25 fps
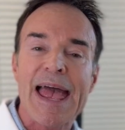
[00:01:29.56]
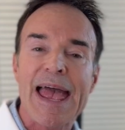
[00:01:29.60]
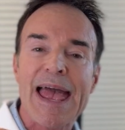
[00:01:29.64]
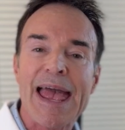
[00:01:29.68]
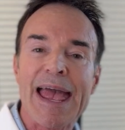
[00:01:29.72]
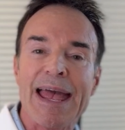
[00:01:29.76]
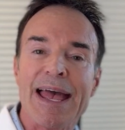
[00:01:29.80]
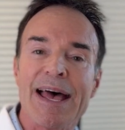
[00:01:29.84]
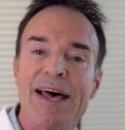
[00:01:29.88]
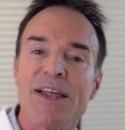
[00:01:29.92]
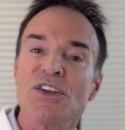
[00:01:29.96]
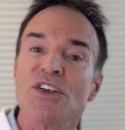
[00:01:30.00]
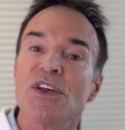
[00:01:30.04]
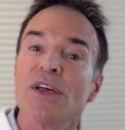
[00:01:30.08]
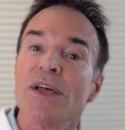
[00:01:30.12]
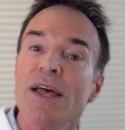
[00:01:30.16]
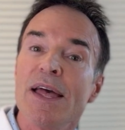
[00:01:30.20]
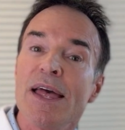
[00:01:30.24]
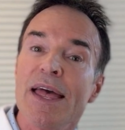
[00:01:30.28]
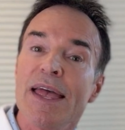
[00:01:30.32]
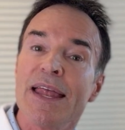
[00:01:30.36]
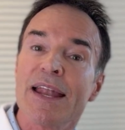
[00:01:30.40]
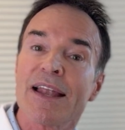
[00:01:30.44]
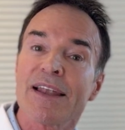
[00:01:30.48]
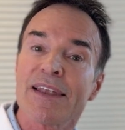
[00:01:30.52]
and
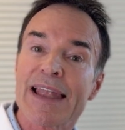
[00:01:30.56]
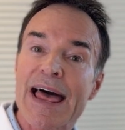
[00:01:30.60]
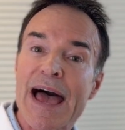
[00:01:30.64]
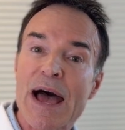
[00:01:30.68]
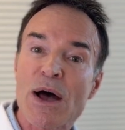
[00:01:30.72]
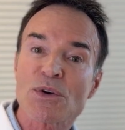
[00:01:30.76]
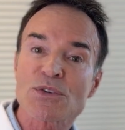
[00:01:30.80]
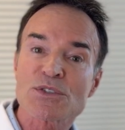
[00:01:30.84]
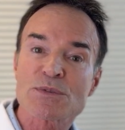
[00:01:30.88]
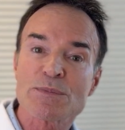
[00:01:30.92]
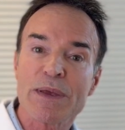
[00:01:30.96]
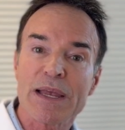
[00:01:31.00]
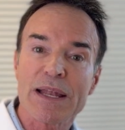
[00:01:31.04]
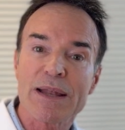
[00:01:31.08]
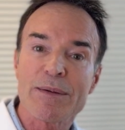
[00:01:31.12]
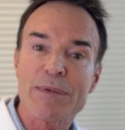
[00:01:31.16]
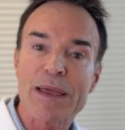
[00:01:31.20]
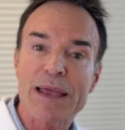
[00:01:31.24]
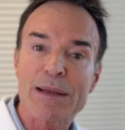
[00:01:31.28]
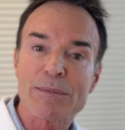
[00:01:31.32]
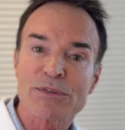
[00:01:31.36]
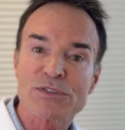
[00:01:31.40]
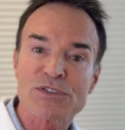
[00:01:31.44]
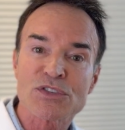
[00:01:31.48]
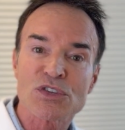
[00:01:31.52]
it allows me to be
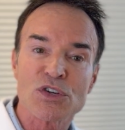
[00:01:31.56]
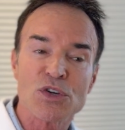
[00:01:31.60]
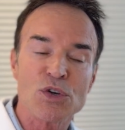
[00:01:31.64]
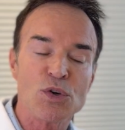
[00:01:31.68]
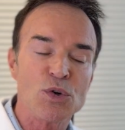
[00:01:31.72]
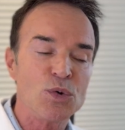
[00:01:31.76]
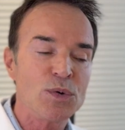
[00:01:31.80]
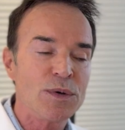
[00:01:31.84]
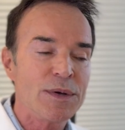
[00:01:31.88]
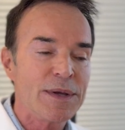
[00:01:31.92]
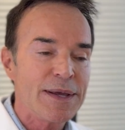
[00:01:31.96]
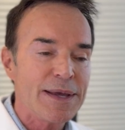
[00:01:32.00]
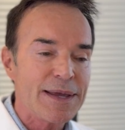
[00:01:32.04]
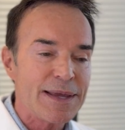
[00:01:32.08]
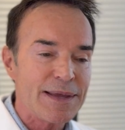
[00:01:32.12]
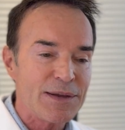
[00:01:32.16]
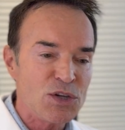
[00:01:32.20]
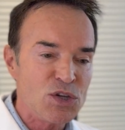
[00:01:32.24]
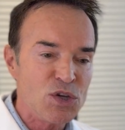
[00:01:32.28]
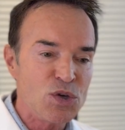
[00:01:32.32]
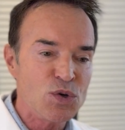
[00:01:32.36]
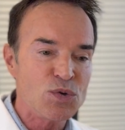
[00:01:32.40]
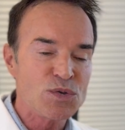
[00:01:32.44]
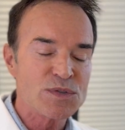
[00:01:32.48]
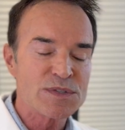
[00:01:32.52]
able to
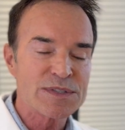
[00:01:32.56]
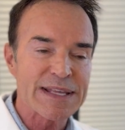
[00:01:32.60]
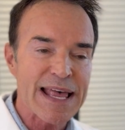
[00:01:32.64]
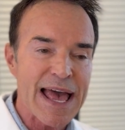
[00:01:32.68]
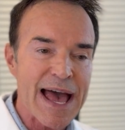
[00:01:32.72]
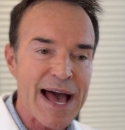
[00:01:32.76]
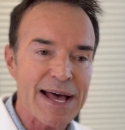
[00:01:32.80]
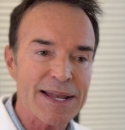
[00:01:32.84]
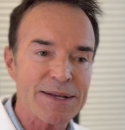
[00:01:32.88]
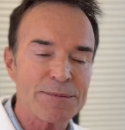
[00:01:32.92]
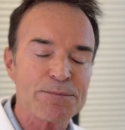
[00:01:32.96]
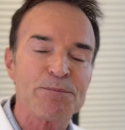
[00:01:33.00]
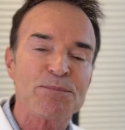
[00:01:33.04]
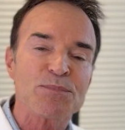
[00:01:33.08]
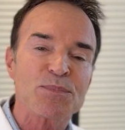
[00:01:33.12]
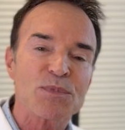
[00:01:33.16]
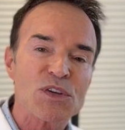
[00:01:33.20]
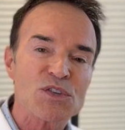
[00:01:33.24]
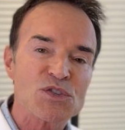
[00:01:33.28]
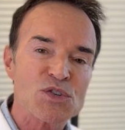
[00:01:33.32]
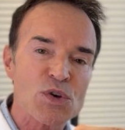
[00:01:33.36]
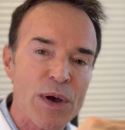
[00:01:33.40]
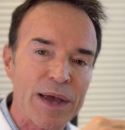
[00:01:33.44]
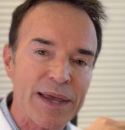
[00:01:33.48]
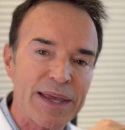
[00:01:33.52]
use that
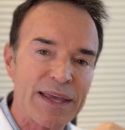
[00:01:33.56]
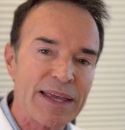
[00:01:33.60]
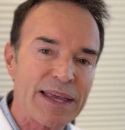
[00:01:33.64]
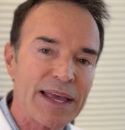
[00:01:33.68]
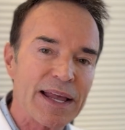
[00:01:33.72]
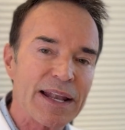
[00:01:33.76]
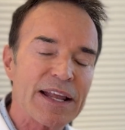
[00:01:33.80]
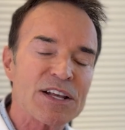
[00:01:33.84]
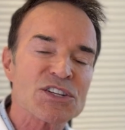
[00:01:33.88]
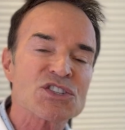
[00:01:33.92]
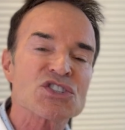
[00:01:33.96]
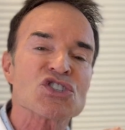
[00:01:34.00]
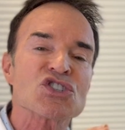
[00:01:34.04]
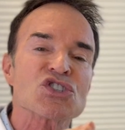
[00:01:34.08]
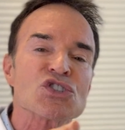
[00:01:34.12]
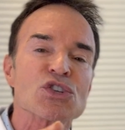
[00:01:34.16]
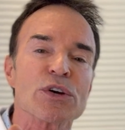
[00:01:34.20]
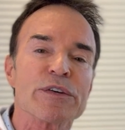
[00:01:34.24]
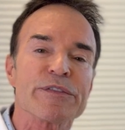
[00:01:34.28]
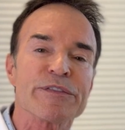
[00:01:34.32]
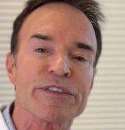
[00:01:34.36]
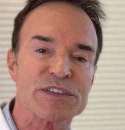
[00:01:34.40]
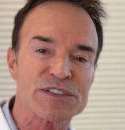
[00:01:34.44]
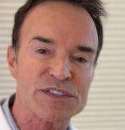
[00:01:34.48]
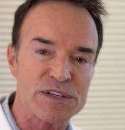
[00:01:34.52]
so I can get a
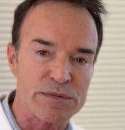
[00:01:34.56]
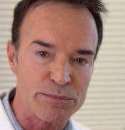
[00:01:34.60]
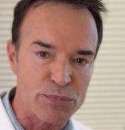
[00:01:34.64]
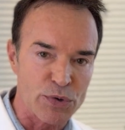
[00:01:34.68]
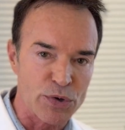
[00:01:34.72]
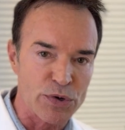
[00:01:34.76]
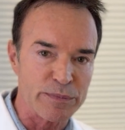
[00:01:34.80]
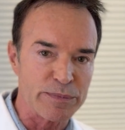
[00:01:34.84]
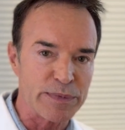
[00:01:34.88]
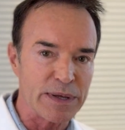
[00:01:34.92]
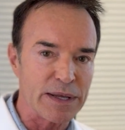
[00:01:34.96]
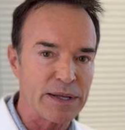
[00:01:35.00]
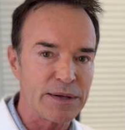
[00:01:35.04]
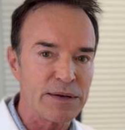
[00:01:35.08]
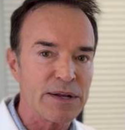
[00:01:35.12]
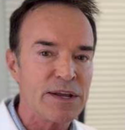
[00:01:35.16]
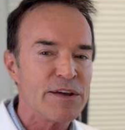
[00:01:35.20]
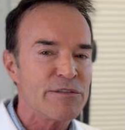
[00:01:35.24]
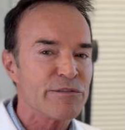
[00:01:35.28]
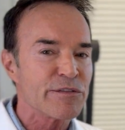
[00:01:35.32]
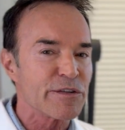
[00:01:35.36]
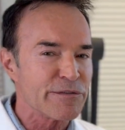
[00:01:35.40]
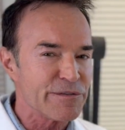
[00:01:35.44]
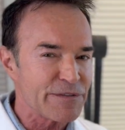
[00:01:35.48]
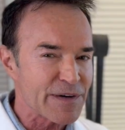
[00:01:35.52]
surface improvement,
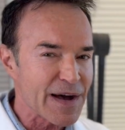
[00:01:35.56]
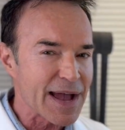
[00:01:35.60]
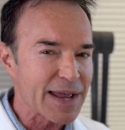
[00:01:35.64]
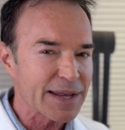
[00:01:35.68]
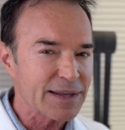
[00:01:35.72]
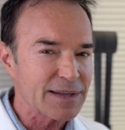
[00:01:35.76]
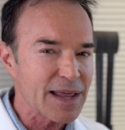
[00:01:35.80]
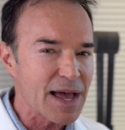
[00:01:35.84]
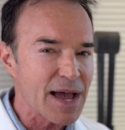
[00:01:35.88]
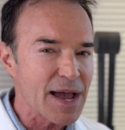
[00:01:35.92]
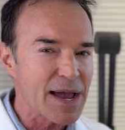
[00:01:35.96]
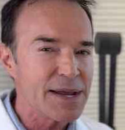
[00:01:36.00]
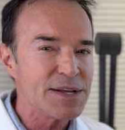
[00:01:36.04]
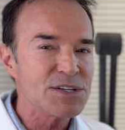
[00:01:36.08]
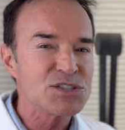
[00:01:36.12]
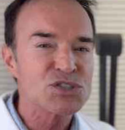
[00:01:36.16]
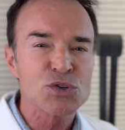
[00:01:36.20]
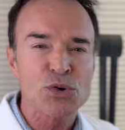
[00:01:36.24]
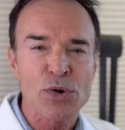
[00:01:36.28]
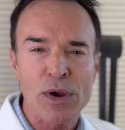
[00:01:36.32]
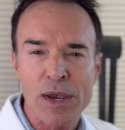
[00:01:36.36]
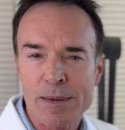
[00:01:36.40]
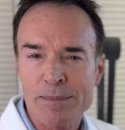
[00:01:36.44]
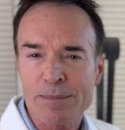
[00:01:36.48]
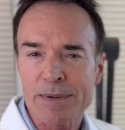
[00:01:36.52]
the fine lines,
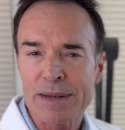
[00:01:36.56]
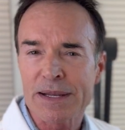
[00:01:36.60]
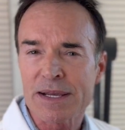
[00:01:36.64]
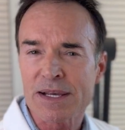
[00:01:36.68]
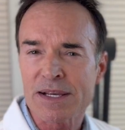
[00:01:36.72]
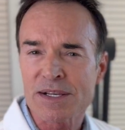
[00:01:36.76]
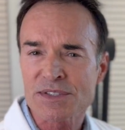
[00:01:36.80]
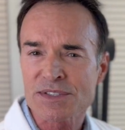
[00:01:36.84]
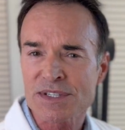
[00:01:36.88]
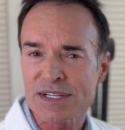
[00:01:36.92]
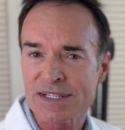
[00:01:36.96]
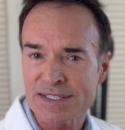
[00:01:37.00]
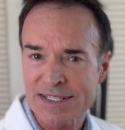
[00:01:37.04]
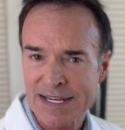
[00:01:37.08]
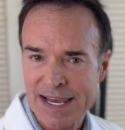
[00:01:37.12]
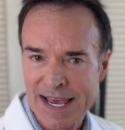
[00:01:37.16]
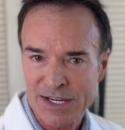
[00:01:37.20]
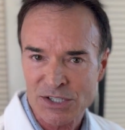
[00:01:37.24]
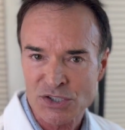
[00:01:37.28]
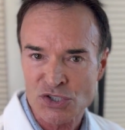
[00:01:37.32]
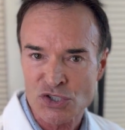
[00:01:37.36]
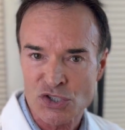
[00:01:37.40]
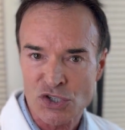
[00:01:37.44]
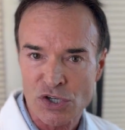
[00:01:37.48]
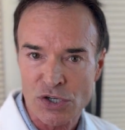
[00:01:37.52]
crepiness, and
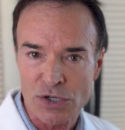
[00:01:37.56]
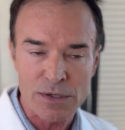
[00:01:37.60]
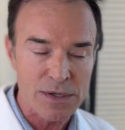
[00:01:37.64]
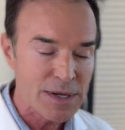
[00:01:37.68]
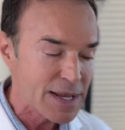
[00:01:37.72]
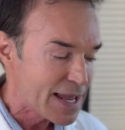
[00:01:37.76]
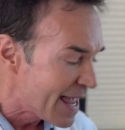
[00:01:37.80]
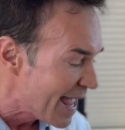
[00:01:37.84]
texture.